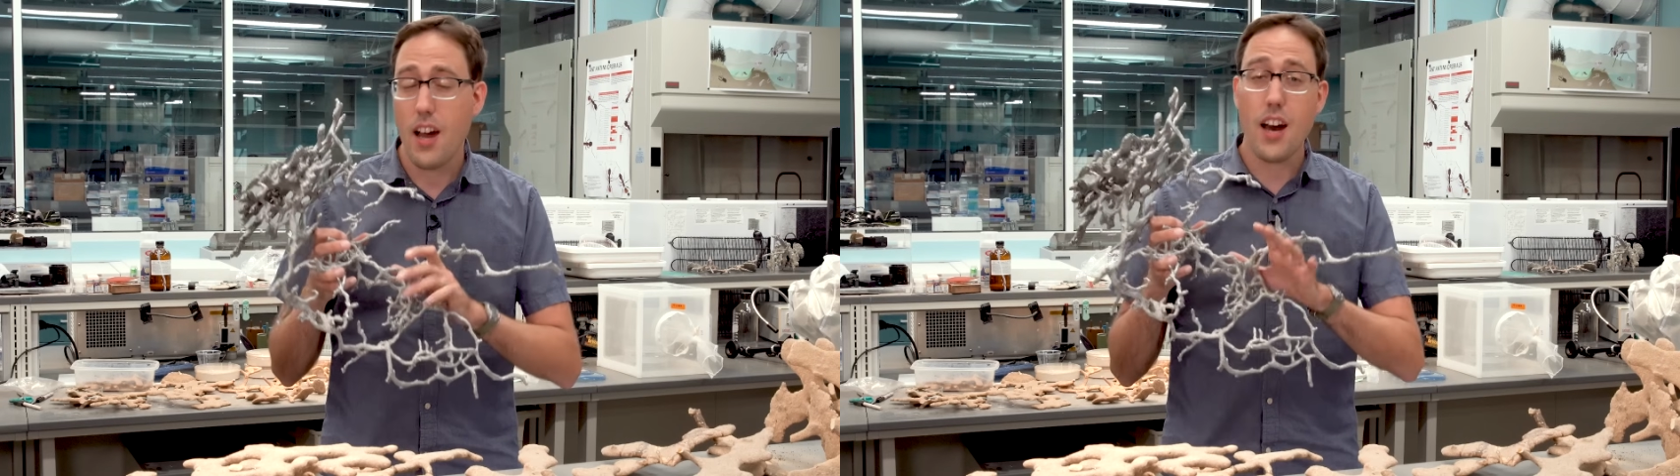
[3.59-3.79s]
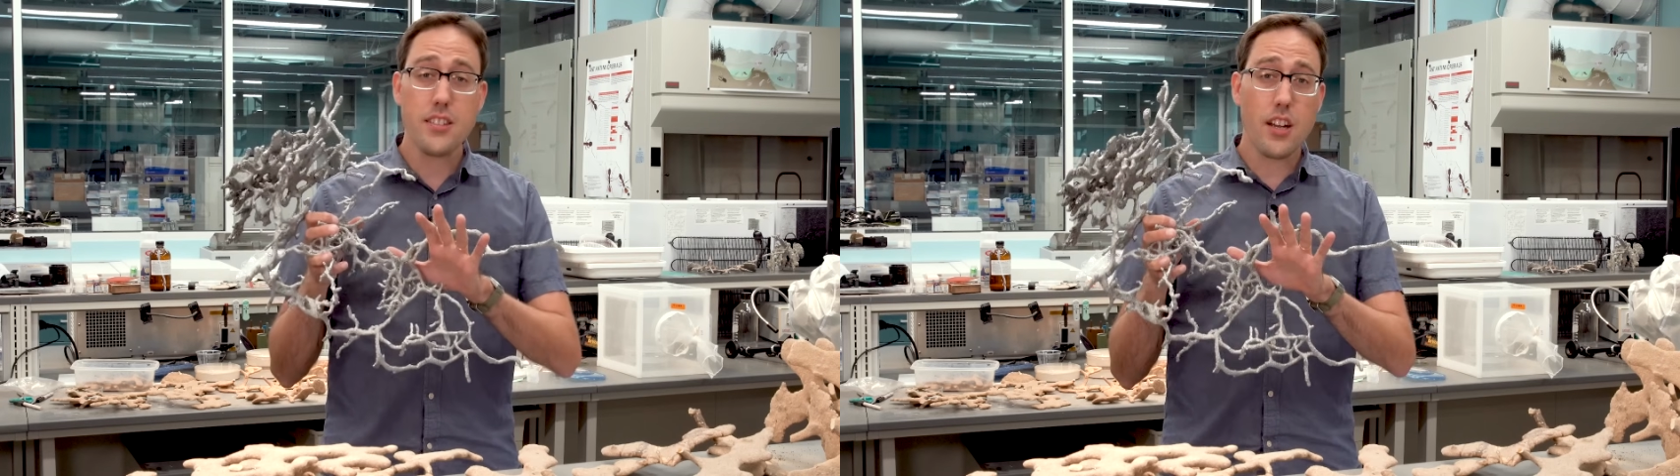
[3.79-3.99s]

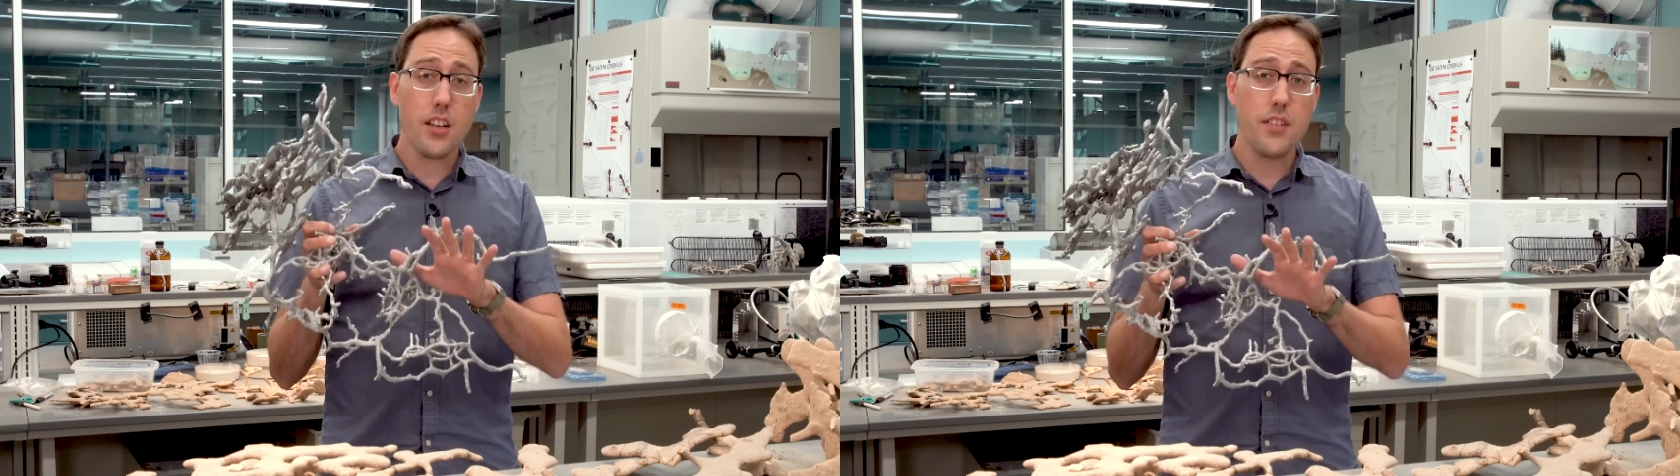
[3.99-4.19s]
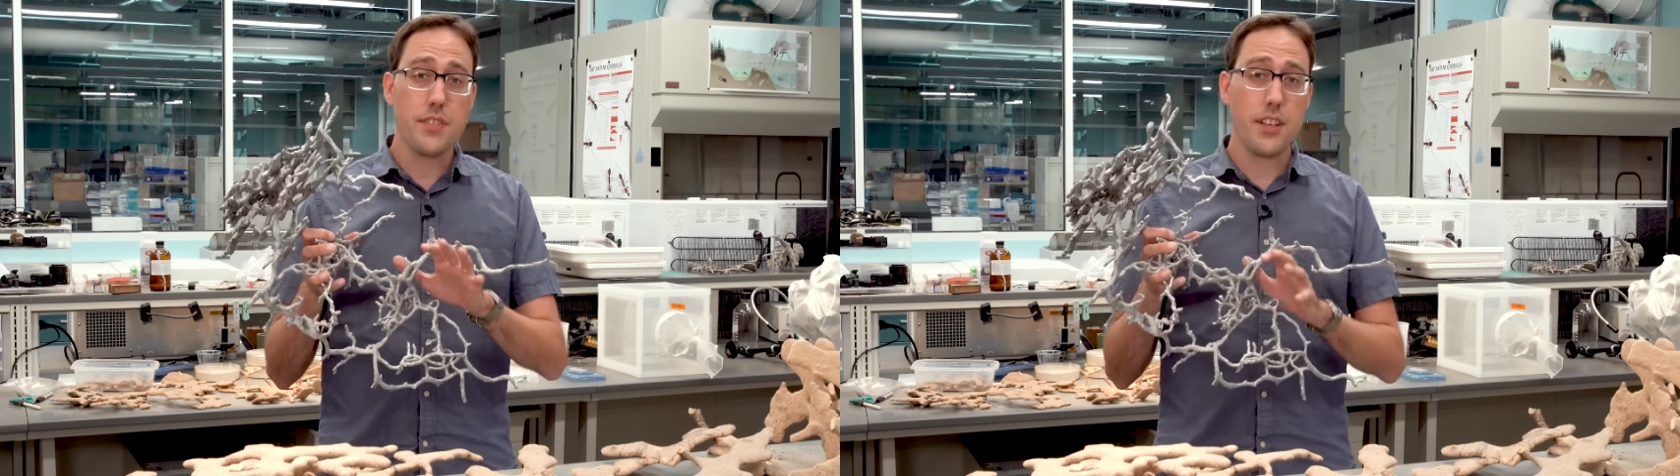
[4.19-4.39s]
Odds are
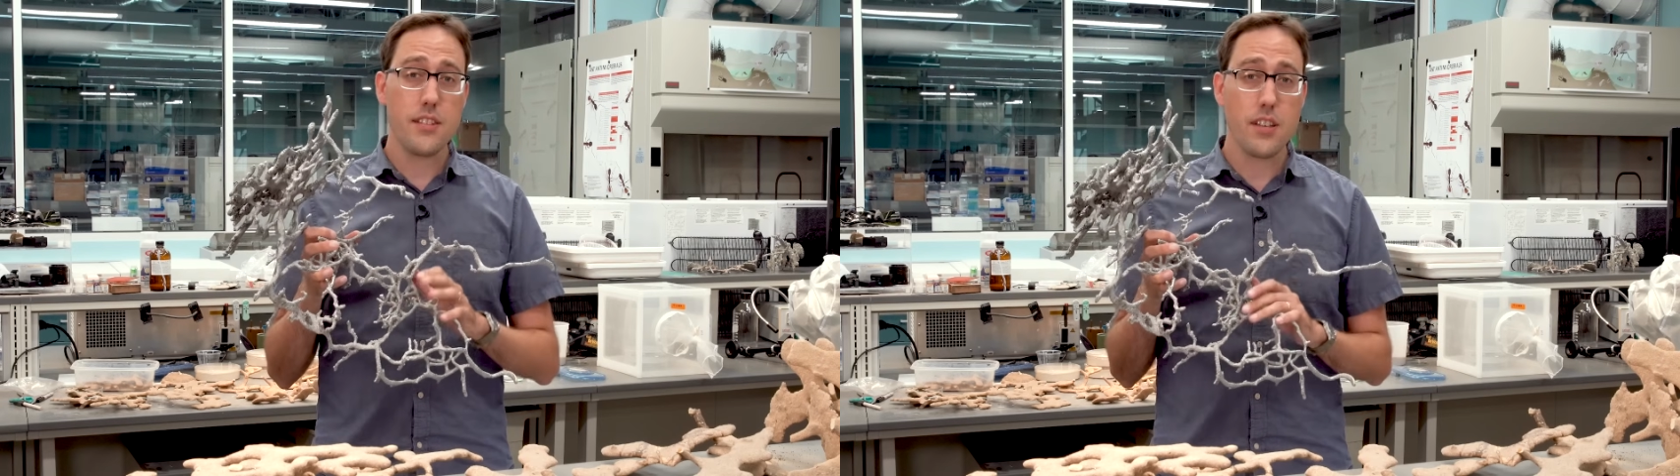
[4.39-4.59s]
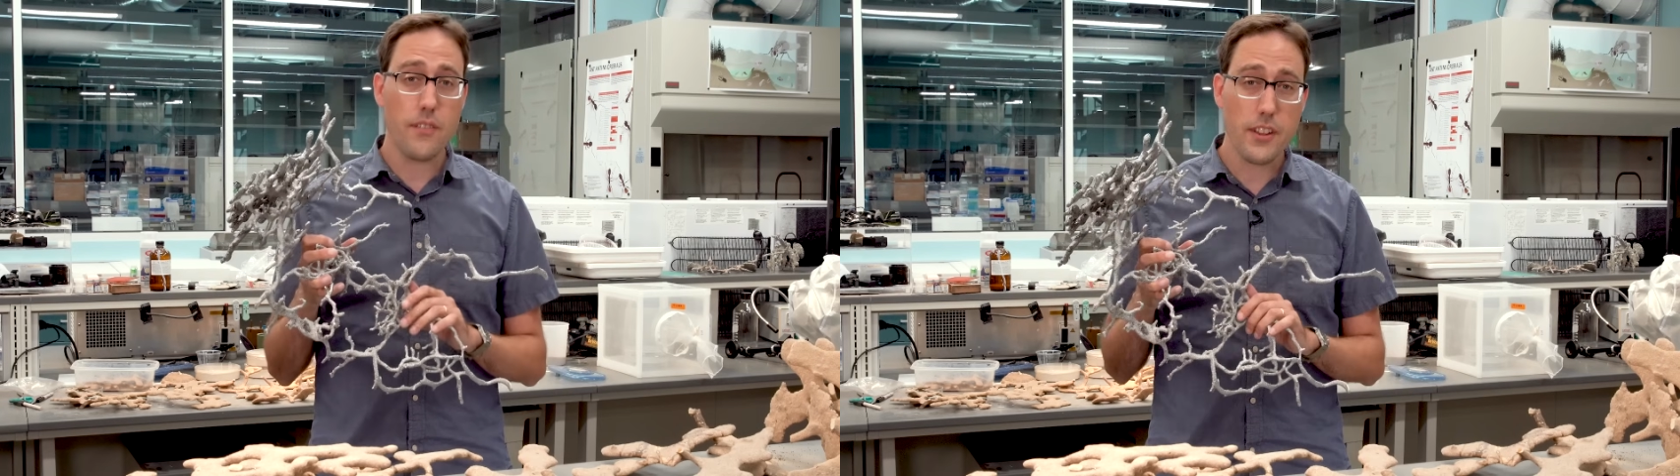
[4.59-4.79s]
you've
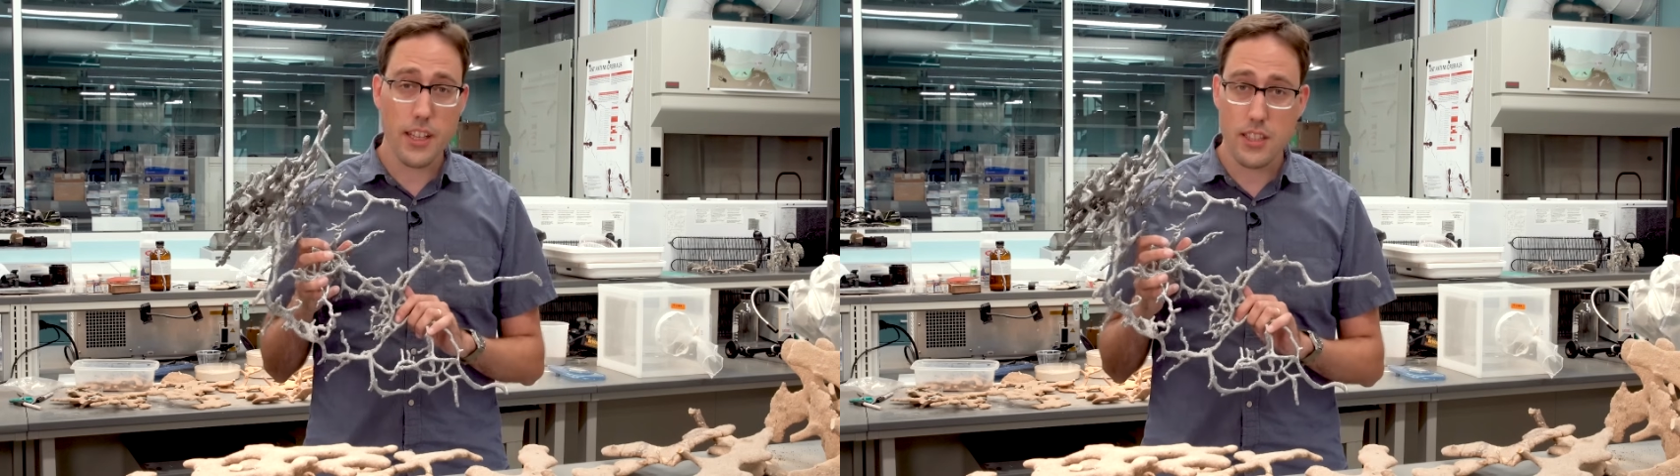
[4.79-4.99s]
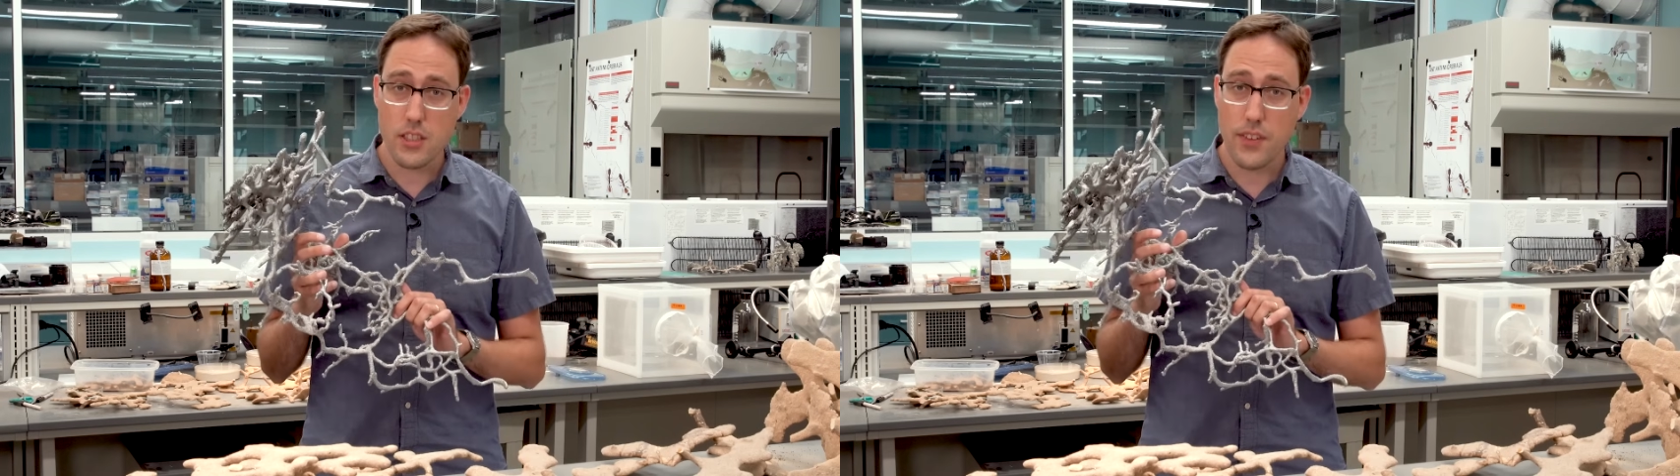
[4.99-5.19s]
seen something
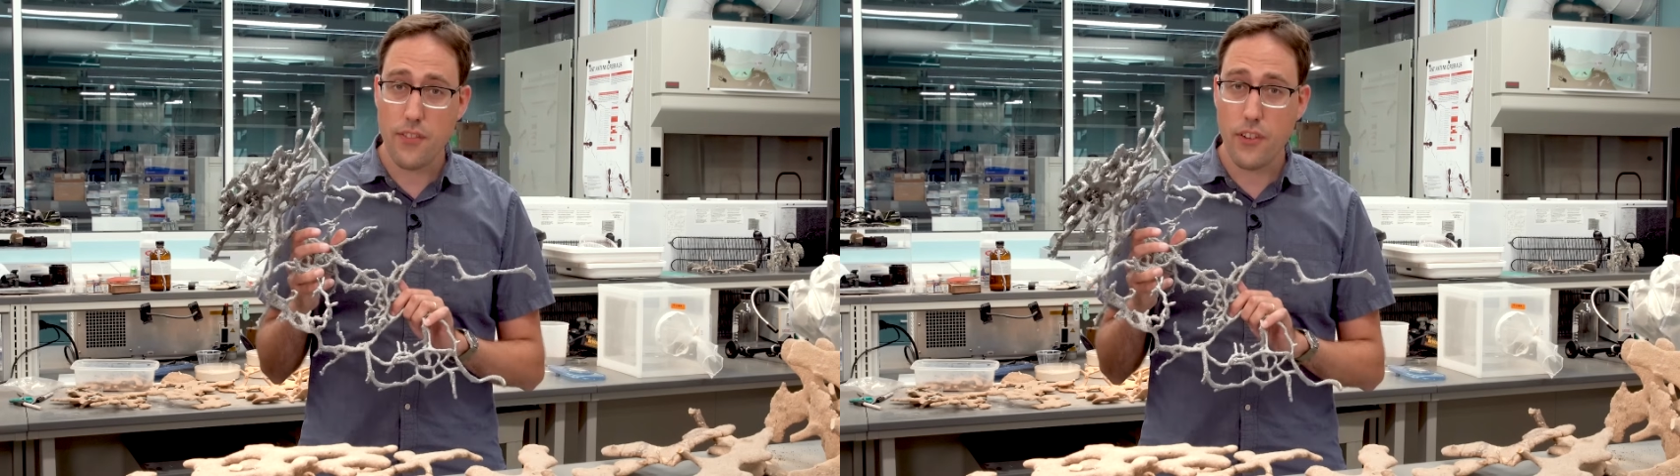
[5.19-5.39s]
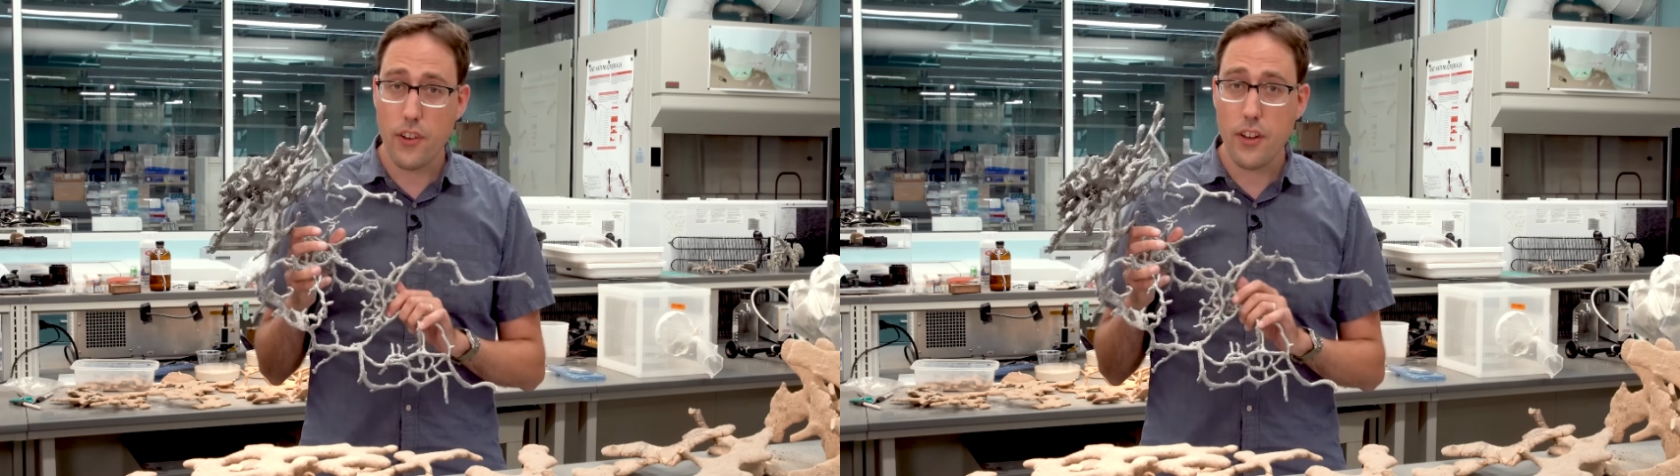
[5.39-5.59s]
like this
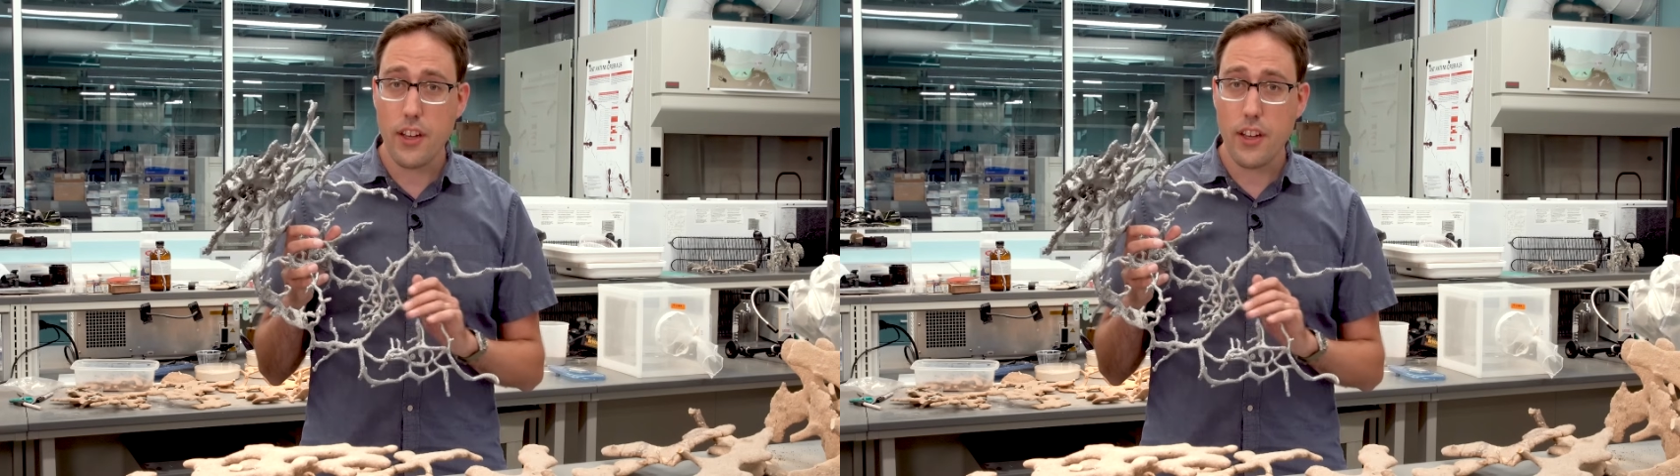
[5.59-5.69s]
before,